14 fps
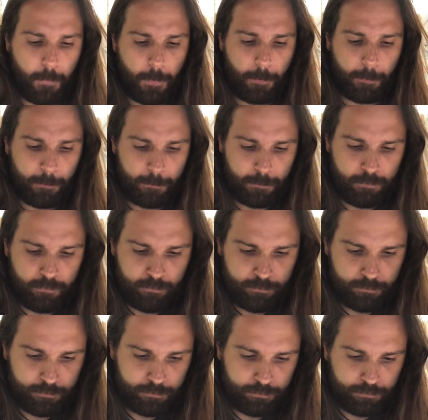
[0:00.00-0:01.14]

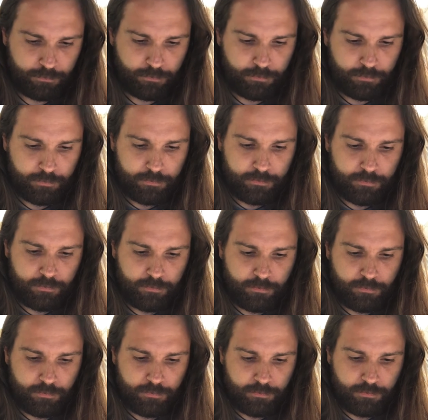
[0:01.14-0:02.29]

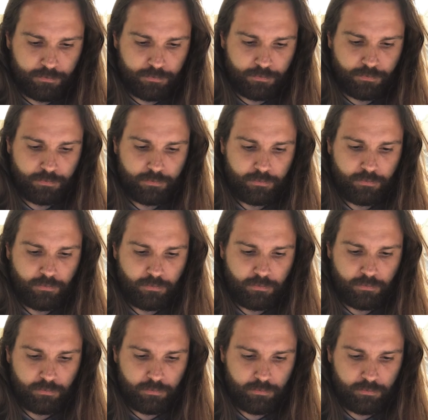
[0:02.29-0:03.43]

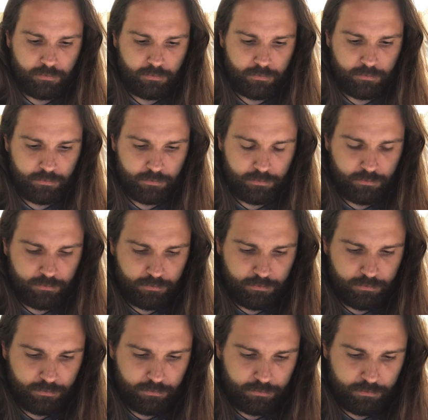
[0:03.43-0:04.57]

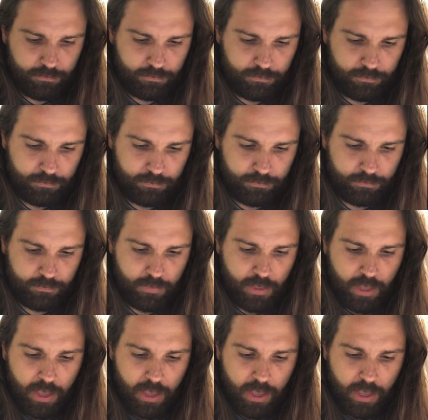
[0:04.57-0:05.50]
Nothing is said.